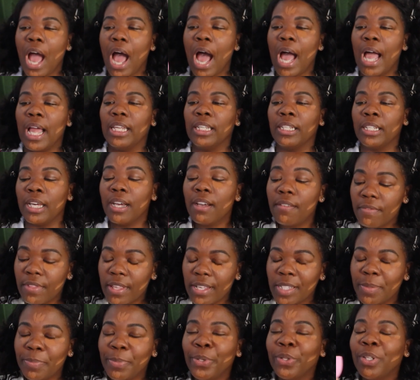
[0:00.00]
I love
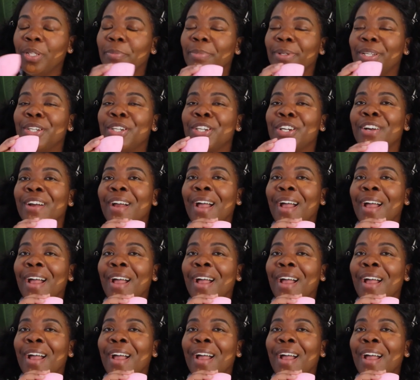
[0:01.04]
this beauty blender.